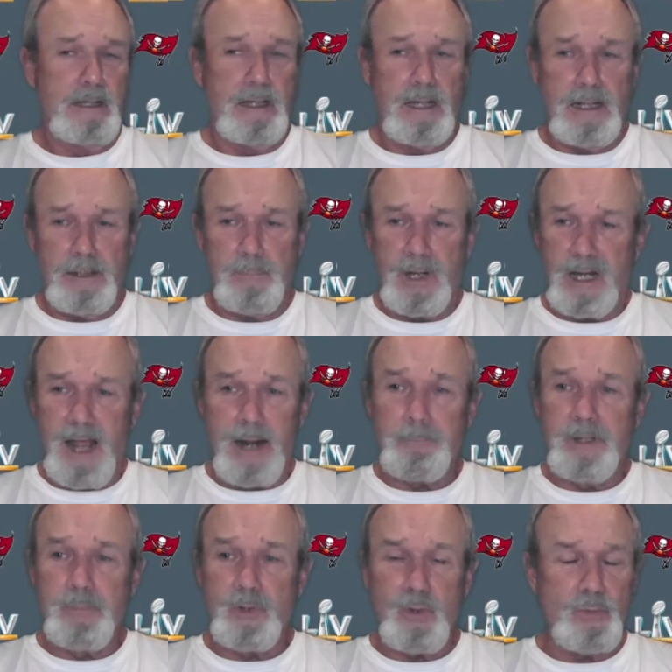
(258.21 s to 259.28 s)
But a lot of
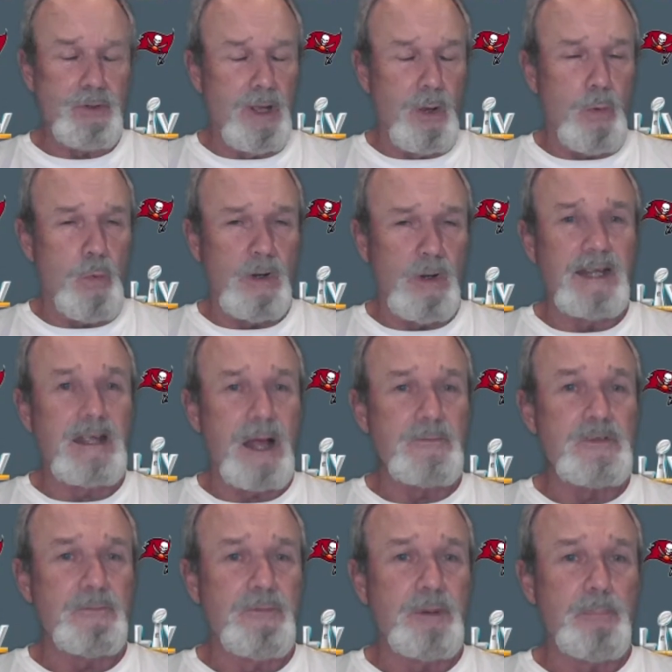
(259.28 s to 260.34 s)
people don't know, when it comes
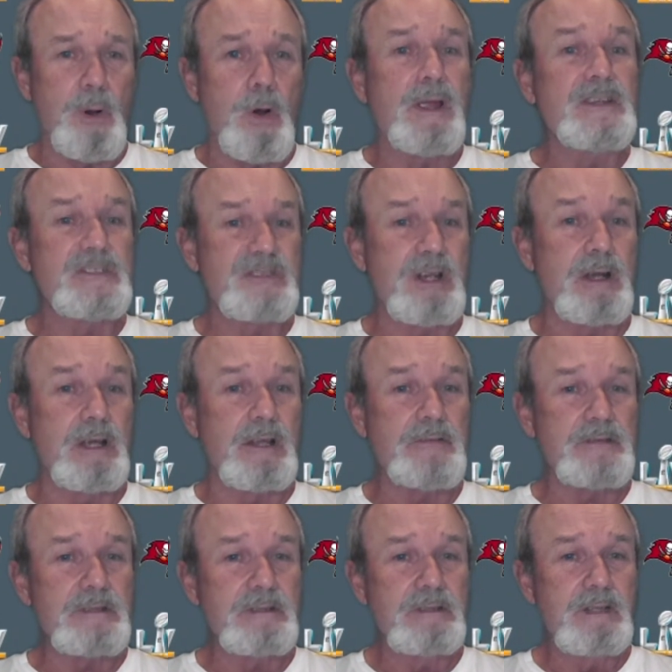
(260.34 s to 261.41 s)
to football, he's
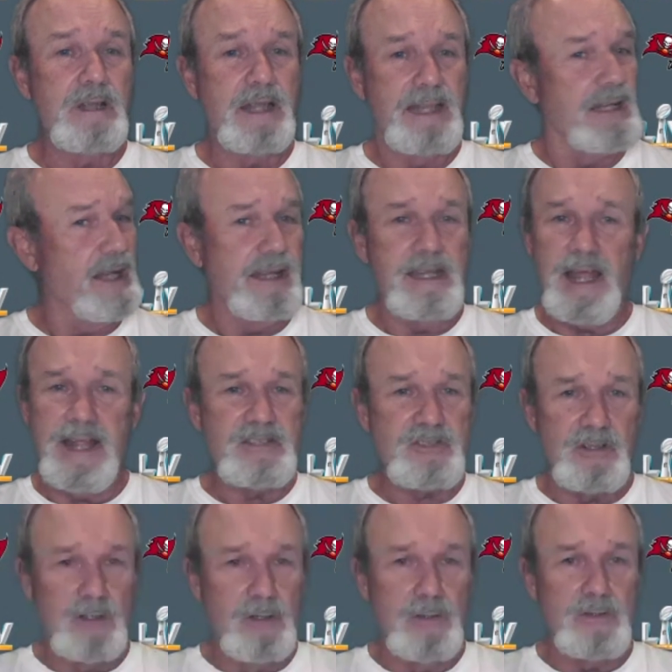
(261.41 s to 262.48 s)
serious. He hates to
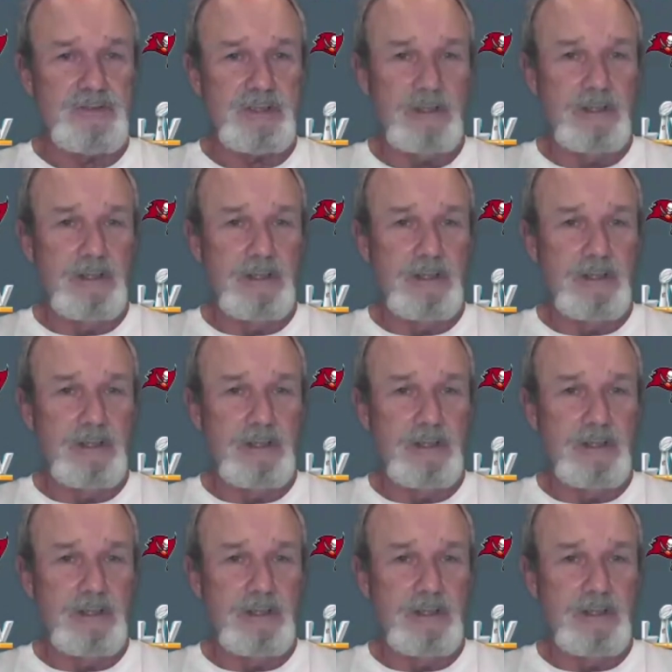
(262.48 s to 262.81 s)
lose.